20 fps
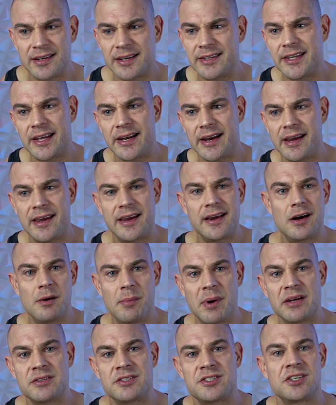Not that I care
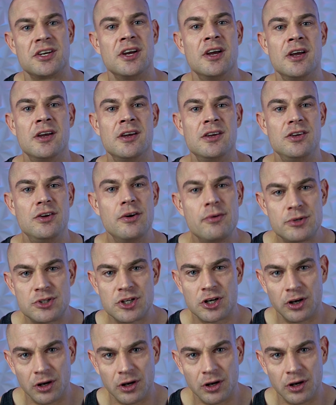about huge